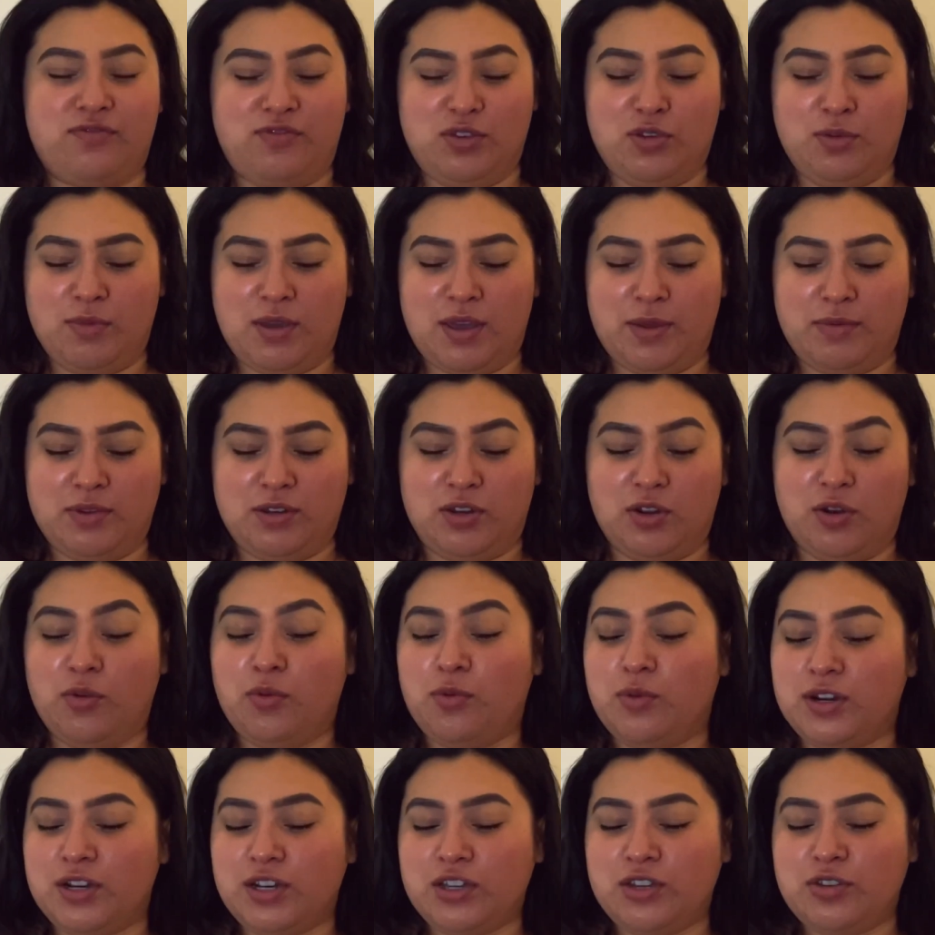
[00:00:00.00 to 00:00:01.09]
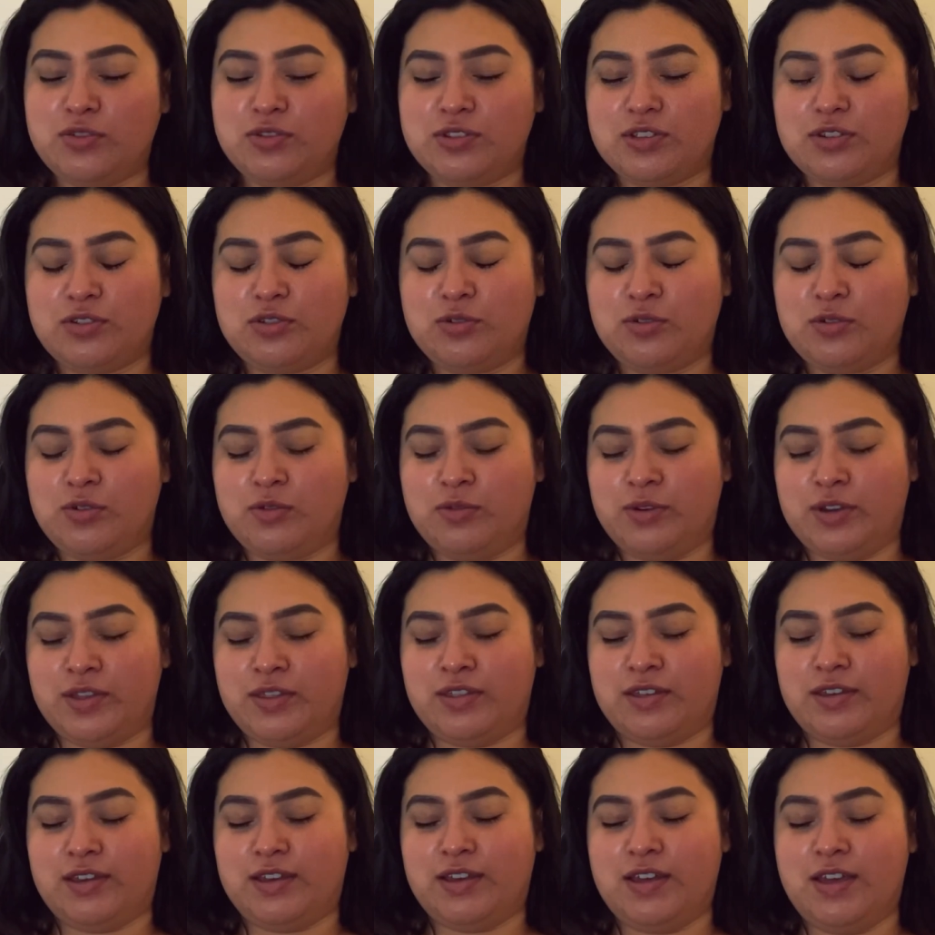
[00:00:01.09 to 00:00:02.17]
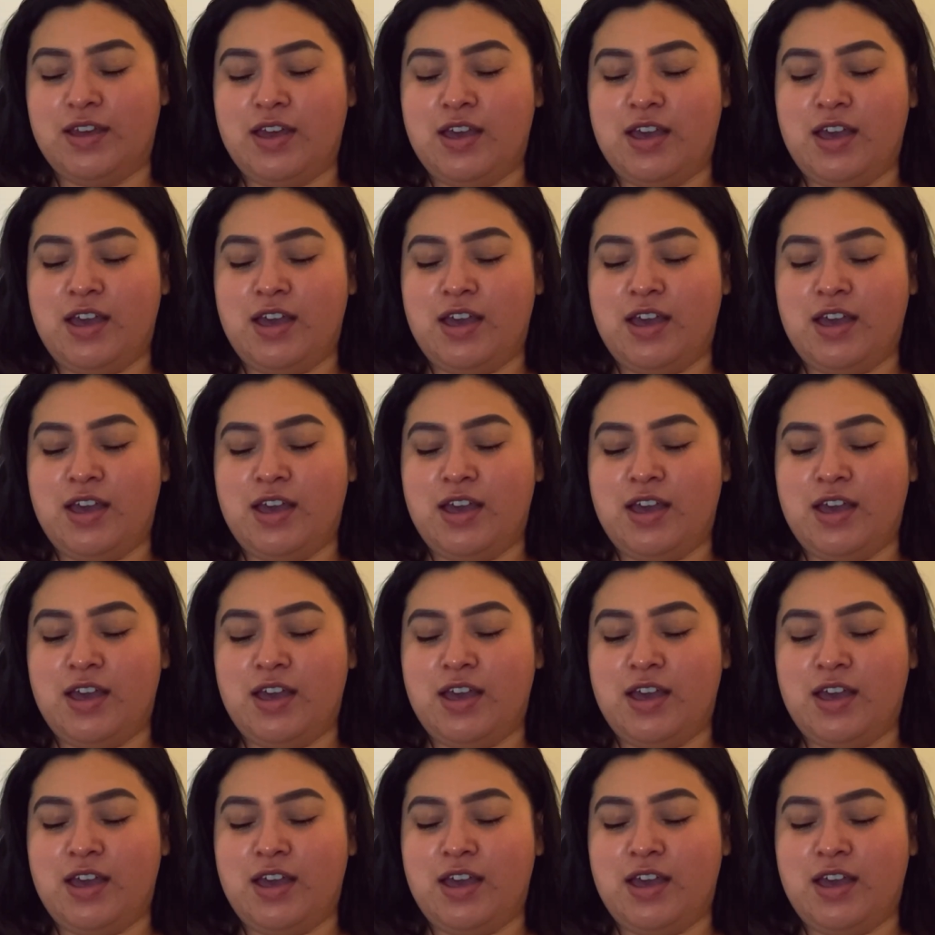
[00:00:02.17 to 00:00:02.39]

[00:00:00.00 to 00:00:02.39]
you maybe don't want to use a tool with it.